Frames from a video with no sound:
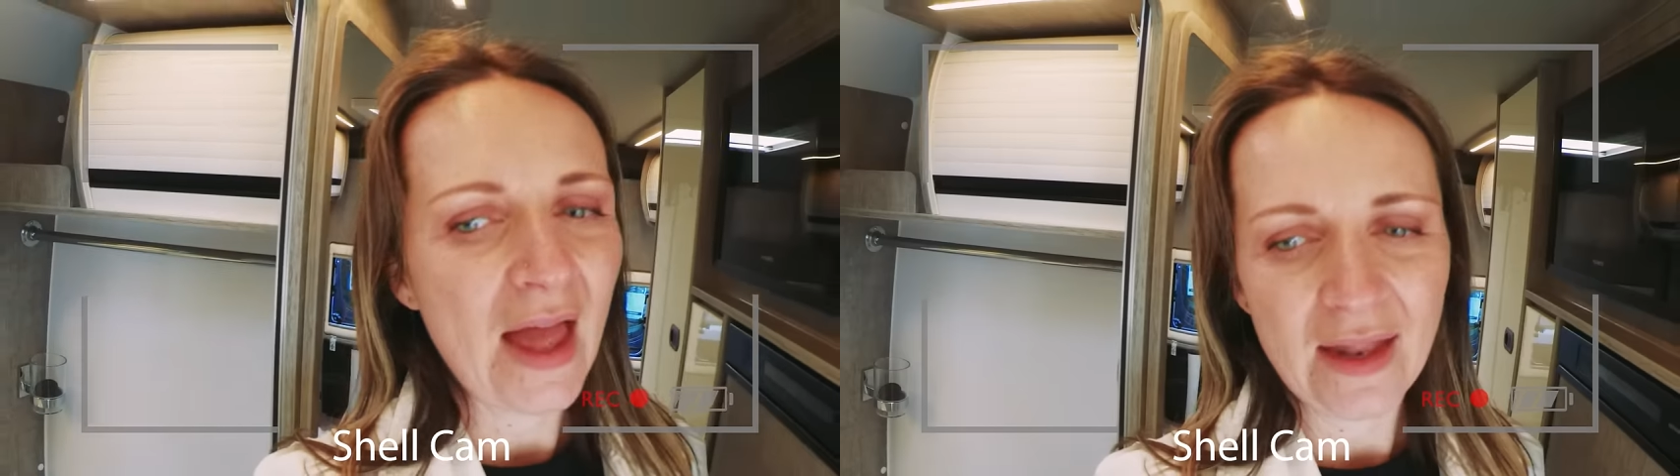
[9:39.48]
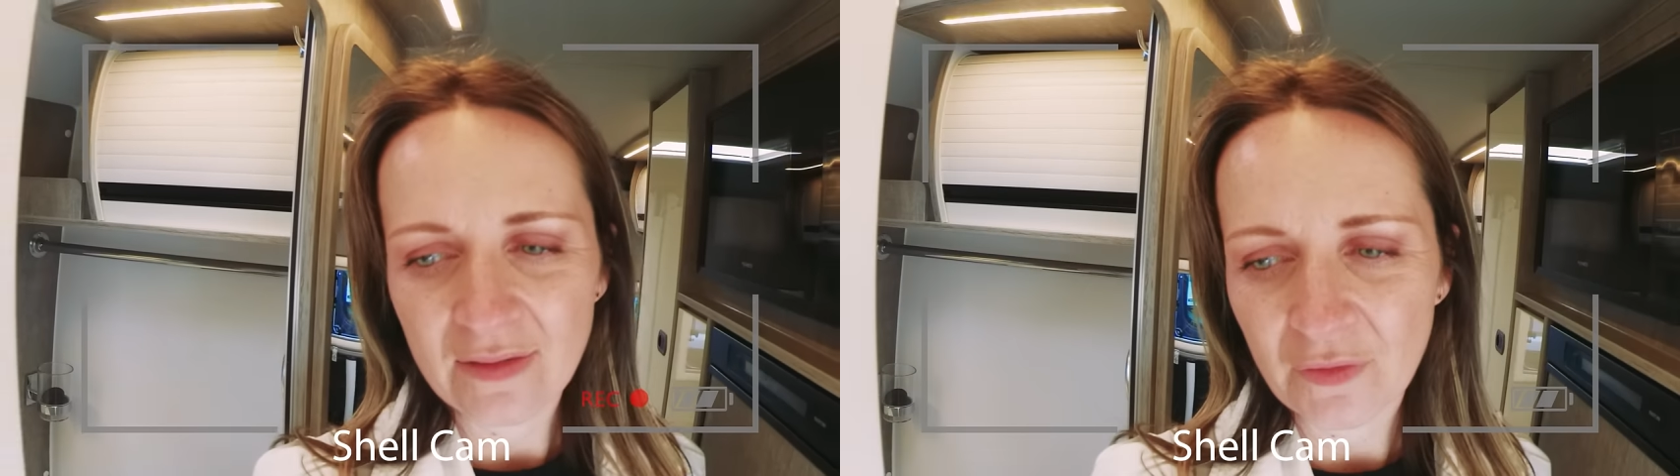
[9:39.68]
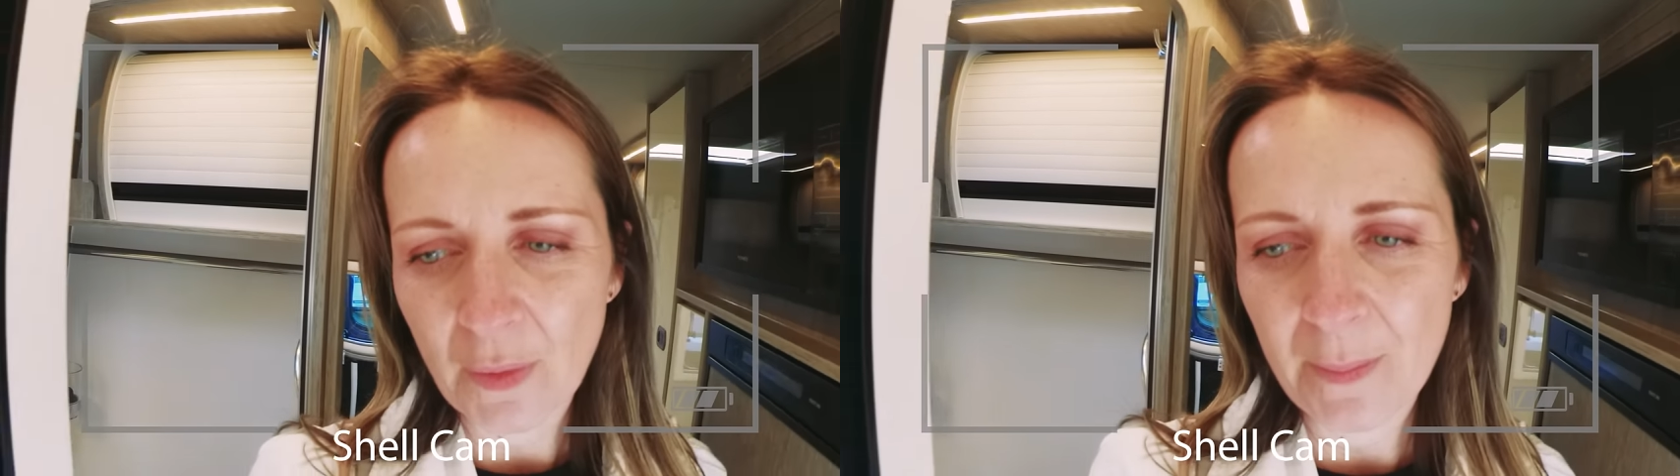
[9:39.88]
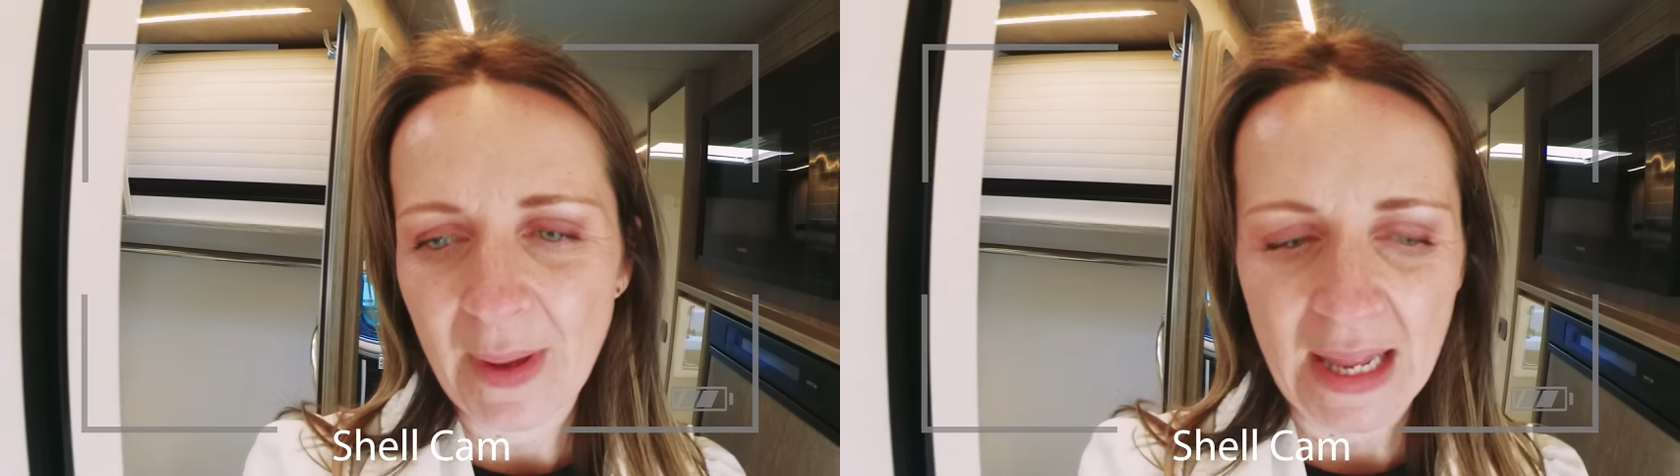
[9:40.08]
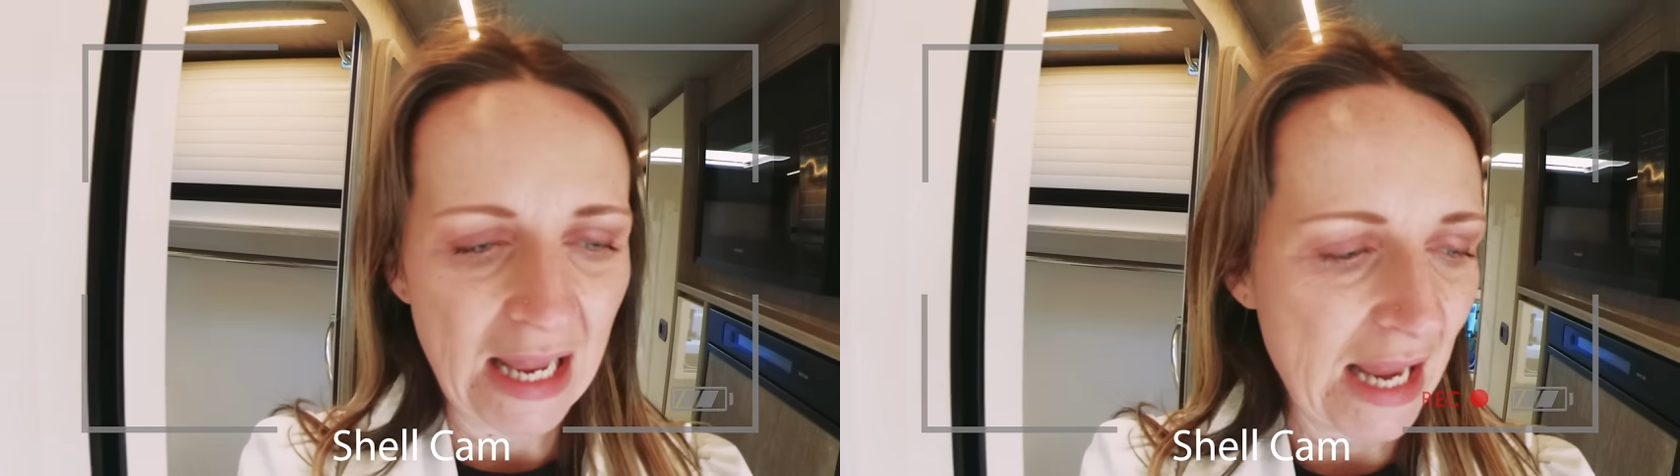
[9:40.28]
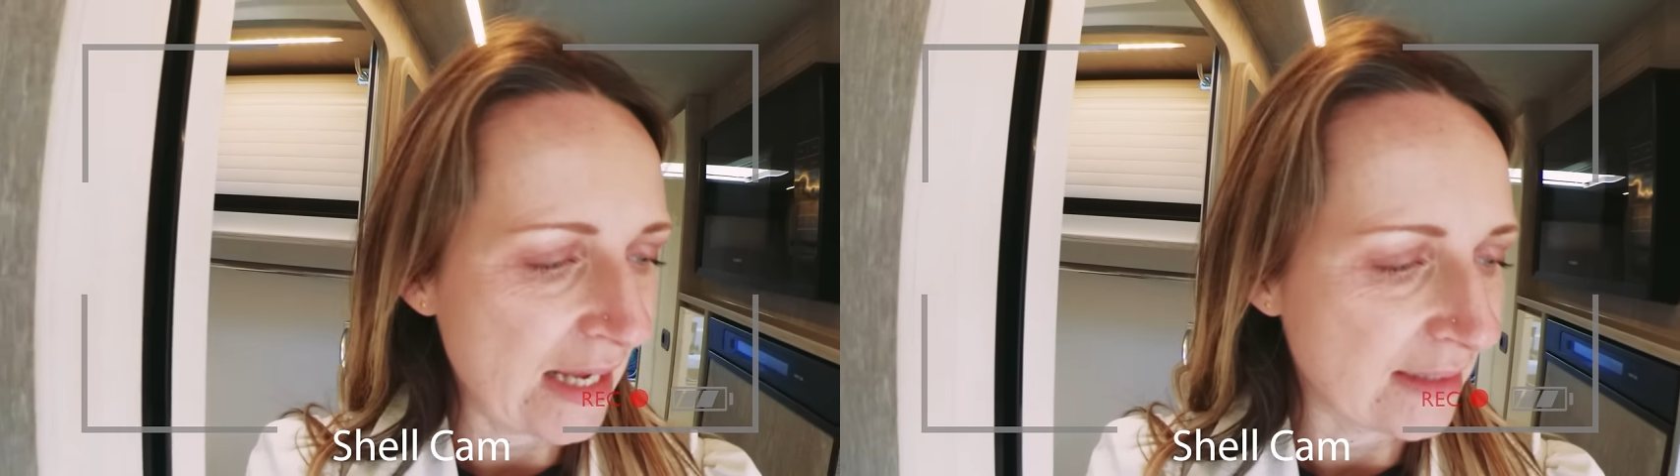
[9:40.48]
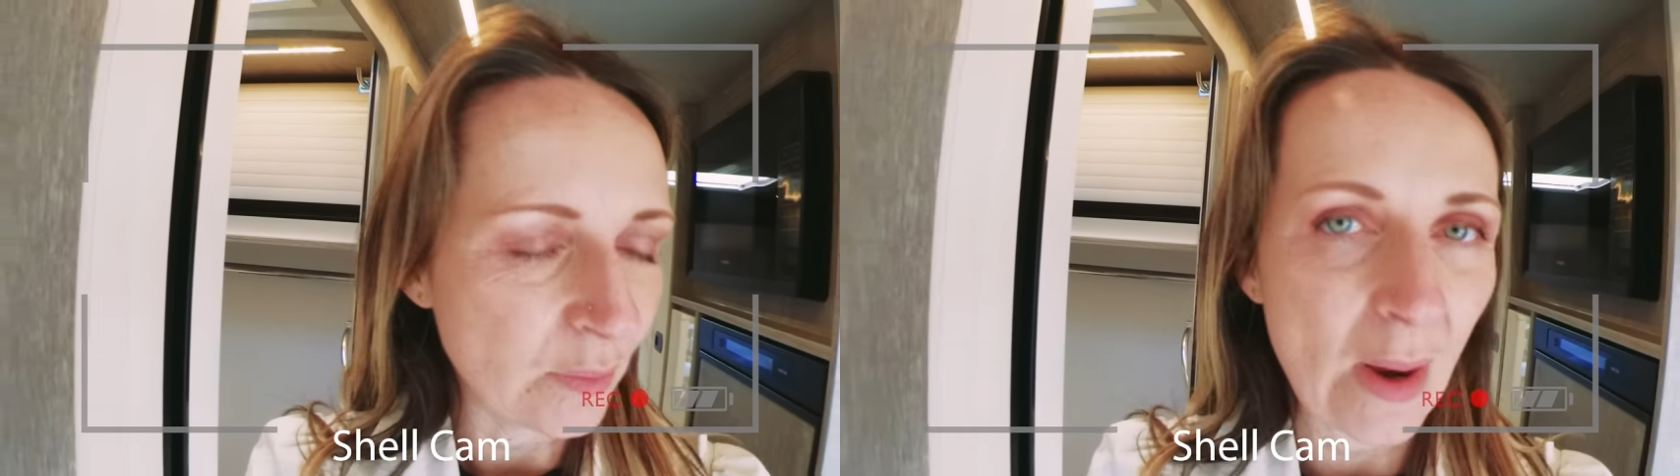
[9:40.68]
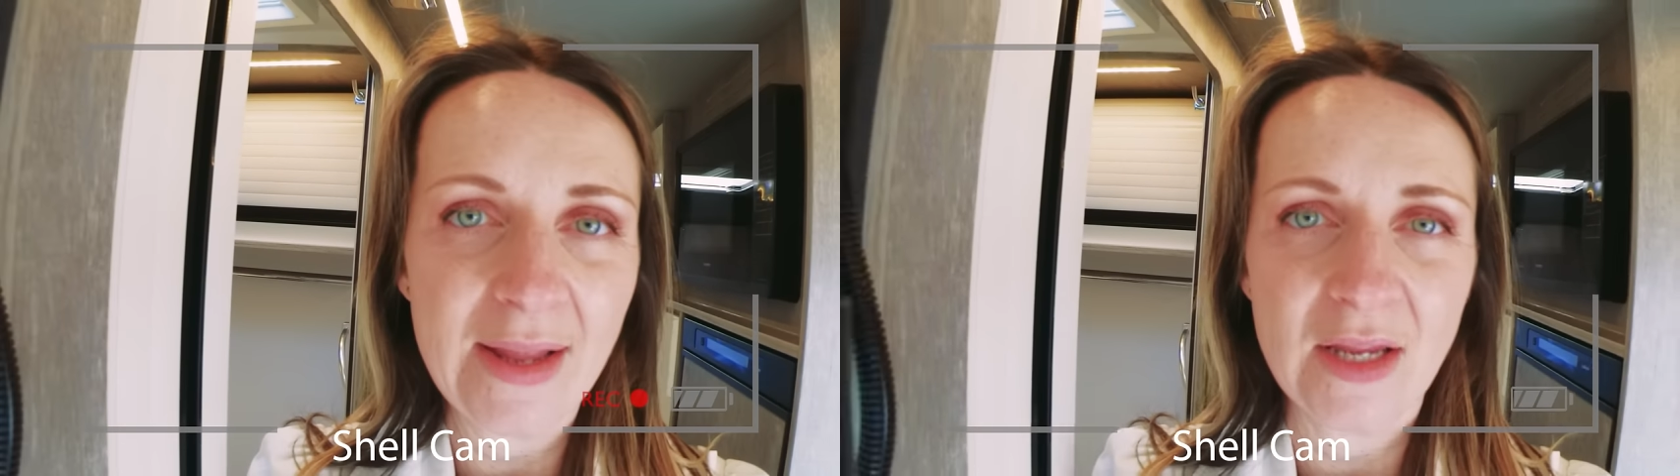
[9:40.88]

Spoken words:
then the front bit is where